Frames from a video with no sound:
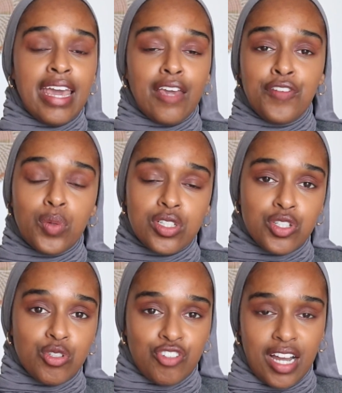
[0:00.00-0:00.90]
If you want
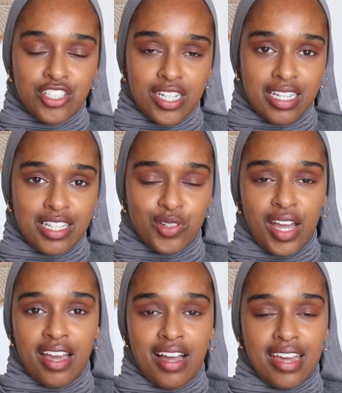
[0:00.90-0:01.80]
to try
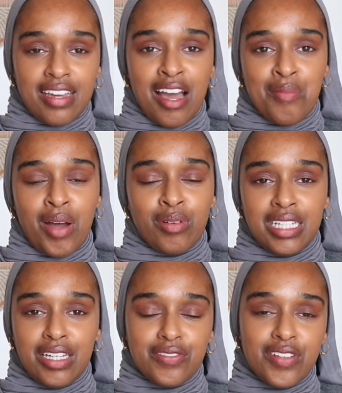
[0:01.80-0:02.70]
Jenny.ai, I'll
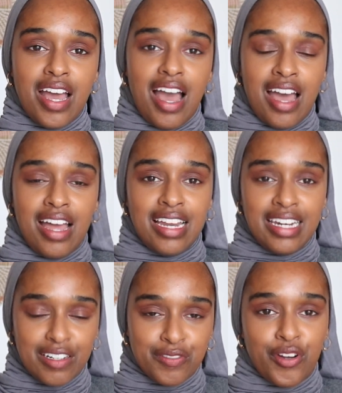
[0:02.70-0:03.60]
leave a
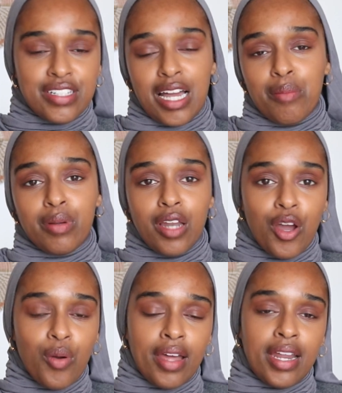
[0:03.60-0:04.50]
link for it down
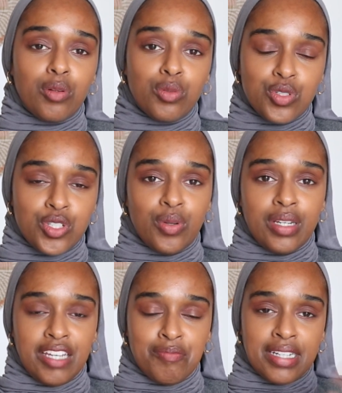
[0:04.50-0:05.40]
below, and I'll also
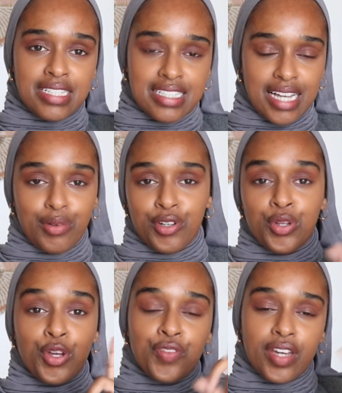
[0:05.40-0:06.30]
leave my discount
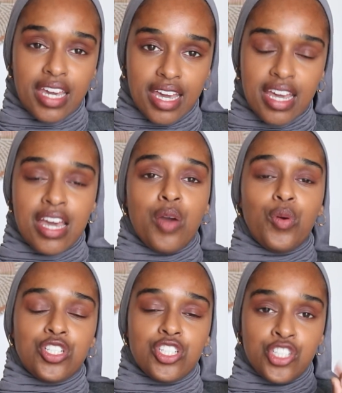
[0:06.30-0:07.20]
code over here,
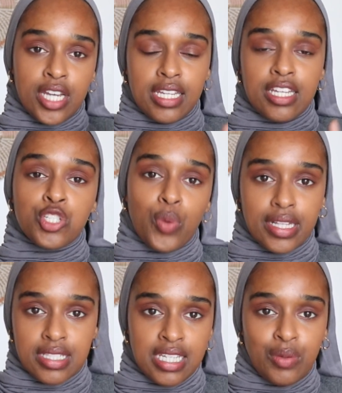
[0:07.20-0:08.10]
which is
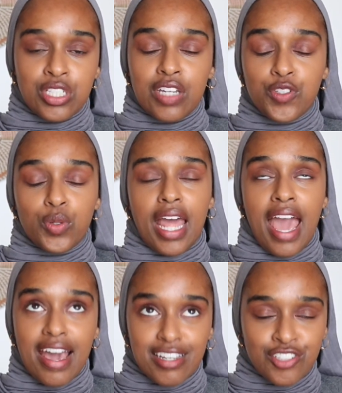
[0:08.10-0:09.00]
Jenny20, which gives you an
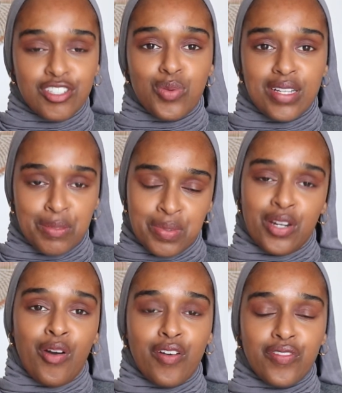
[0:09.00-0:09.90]
extra
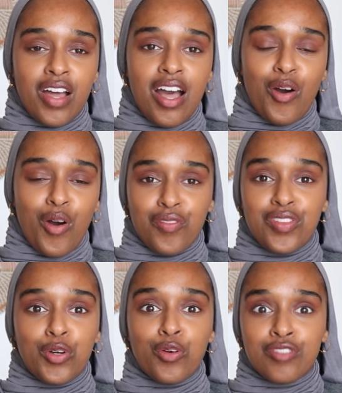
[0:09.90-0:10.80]
20% off of
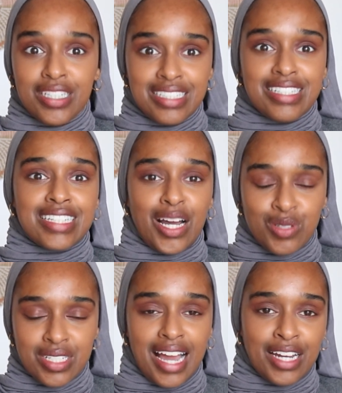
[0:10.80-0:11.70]
the already
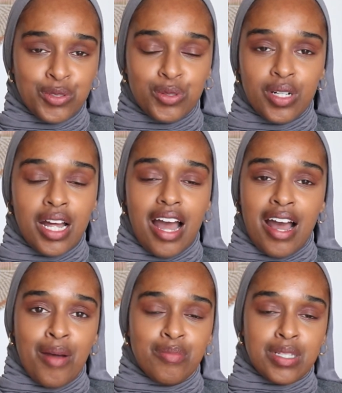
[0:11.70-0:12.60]
discounted annual
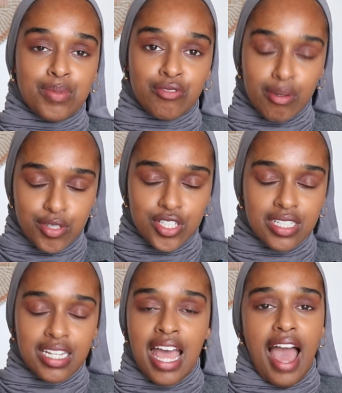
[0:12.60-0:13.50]
subscription.